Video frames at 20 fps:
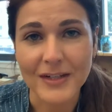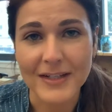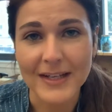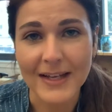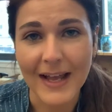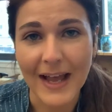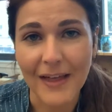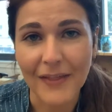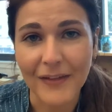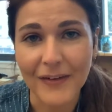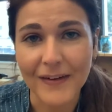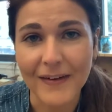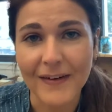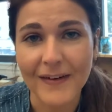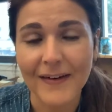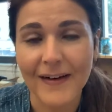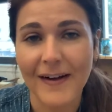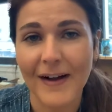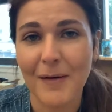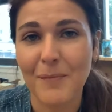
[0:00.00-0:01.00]

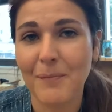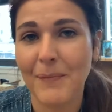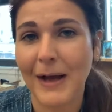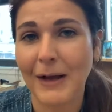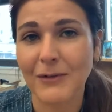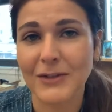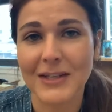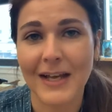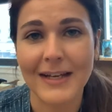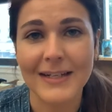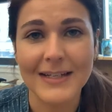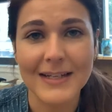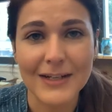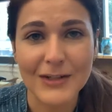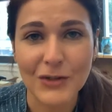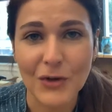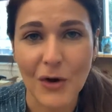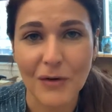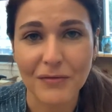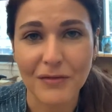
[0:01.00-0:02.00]
together and bounce
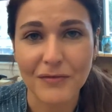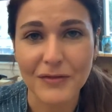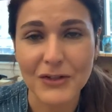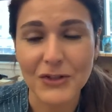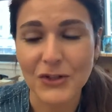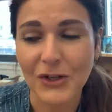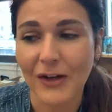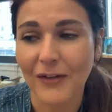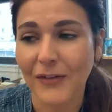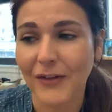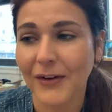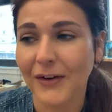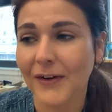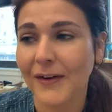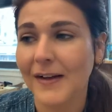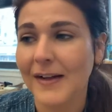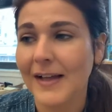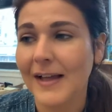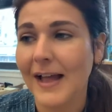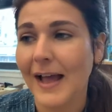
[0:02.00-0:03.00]
ideas off of each other.